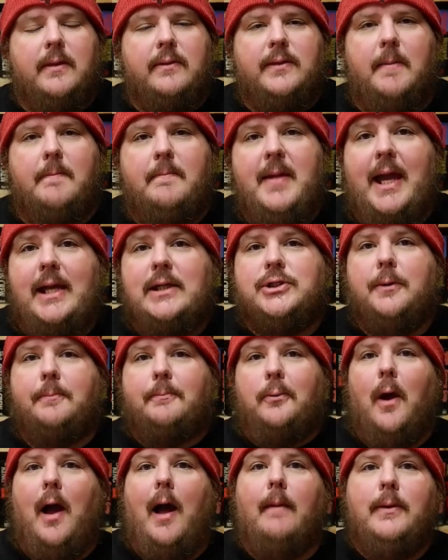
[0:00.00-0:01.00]
The major
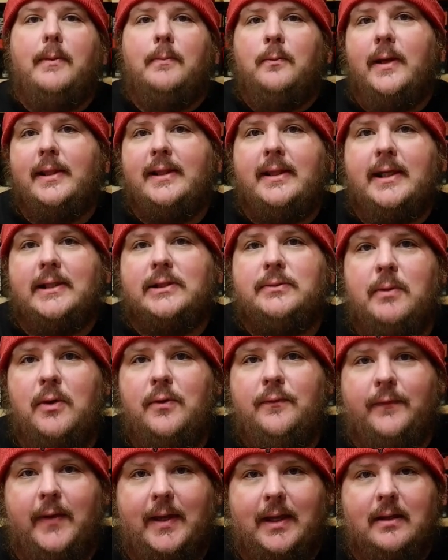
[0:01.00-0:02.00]
problem with this
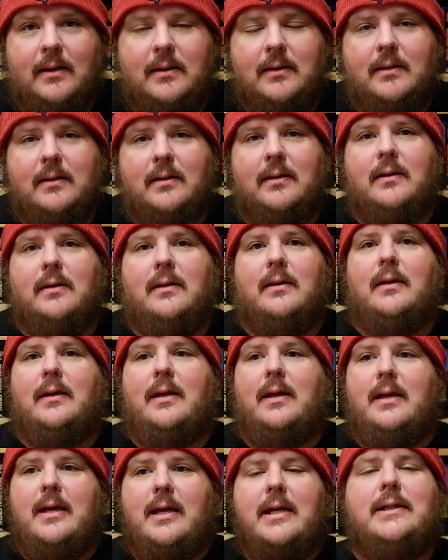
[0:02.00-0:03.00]
movie
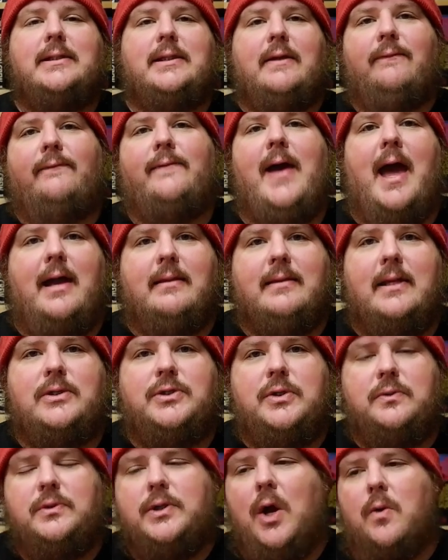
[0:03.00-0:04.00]
is the fact
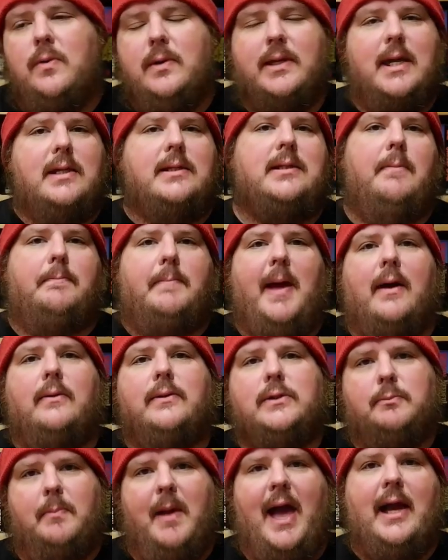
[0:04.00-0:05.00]
that you don't get to
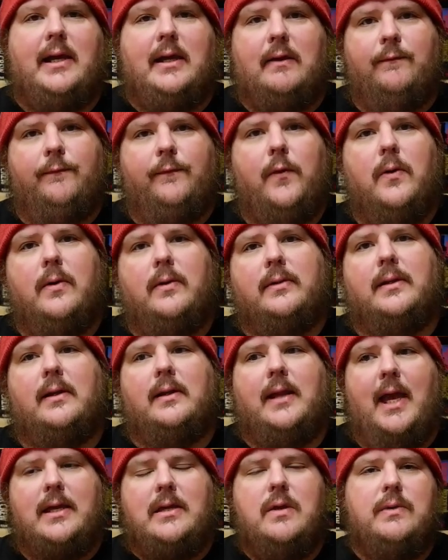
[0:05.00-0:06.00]
bounce back and forth
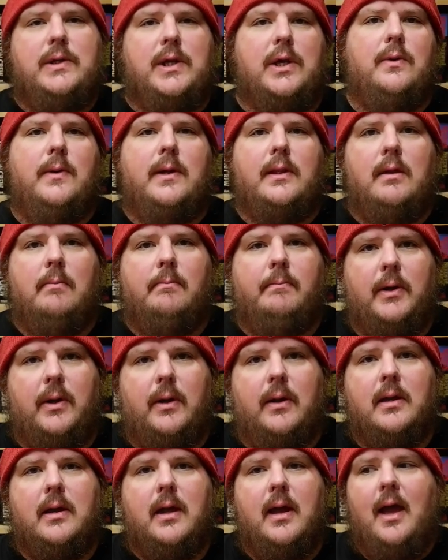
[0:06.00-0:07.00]
like you do in the
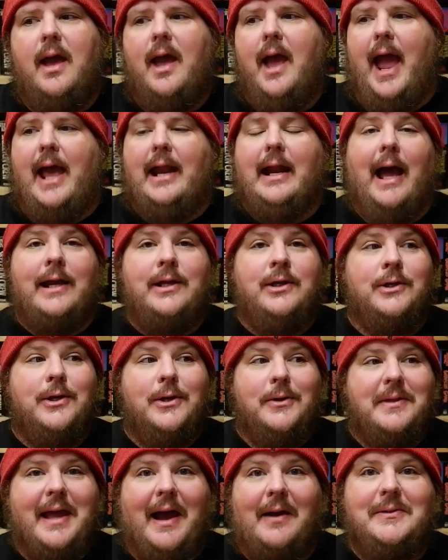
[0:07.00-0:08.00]
book. And I
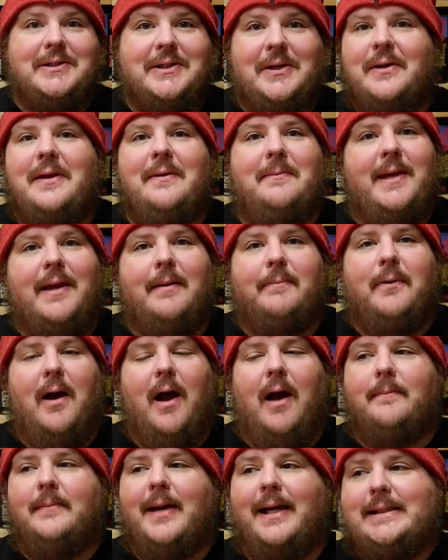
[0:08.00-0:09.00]
knew that was going to be a
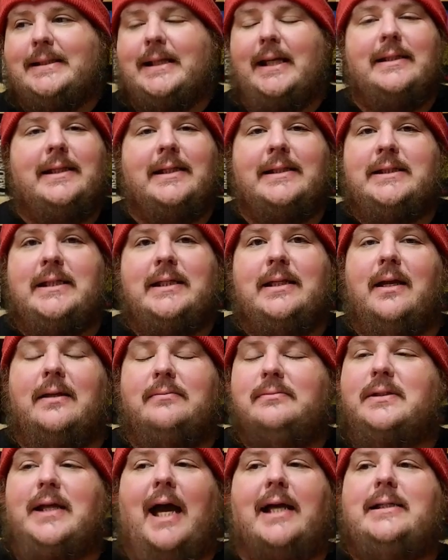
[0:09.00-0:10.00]
problem. I said this,
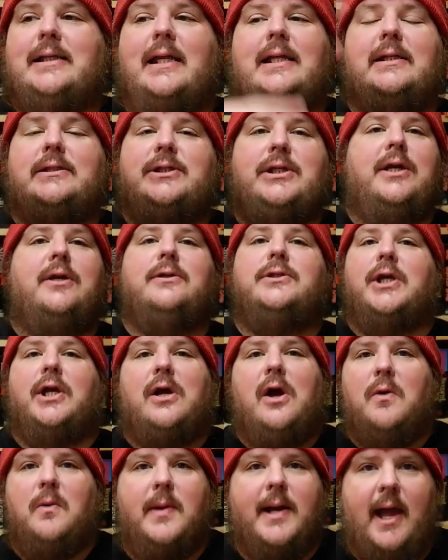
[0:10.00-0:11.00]
I said this years
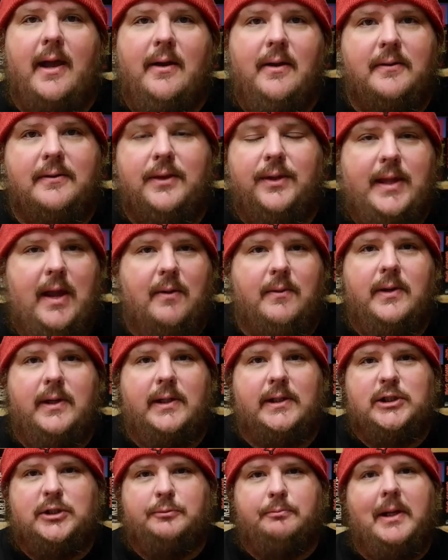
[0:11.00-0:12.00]
ago when I heard that they were
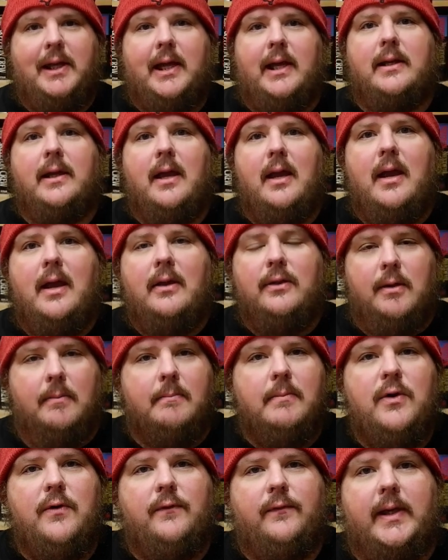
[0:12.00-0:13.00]
going to split the
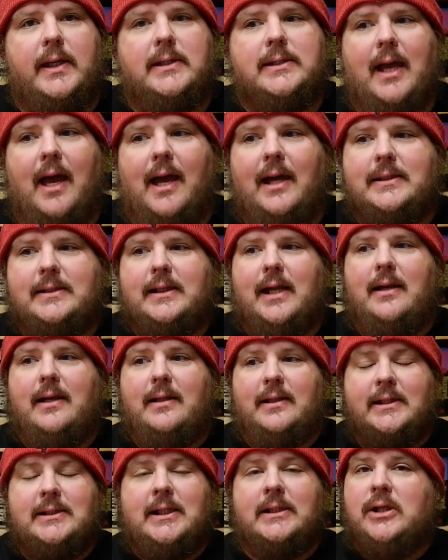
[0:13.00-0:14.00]
movies. I
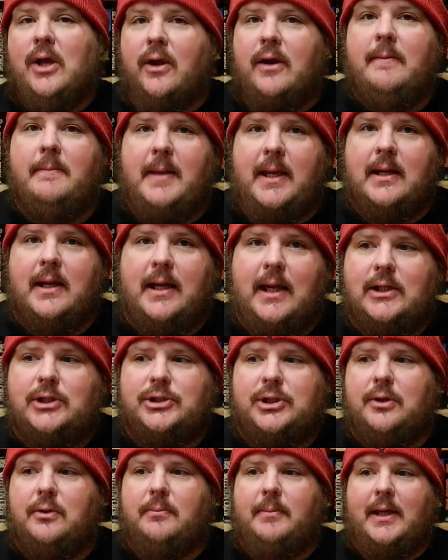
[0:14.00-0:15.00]
said, this is going to be an
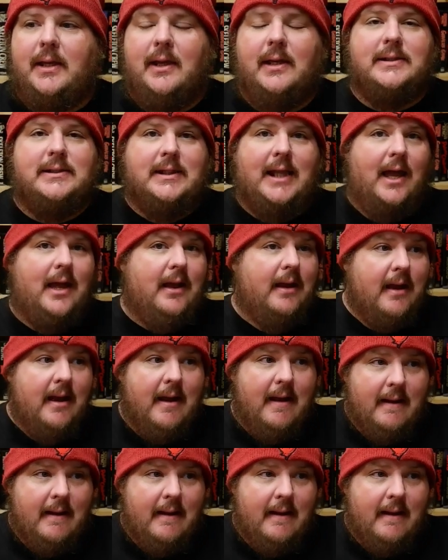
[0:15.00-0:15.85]
issue because that...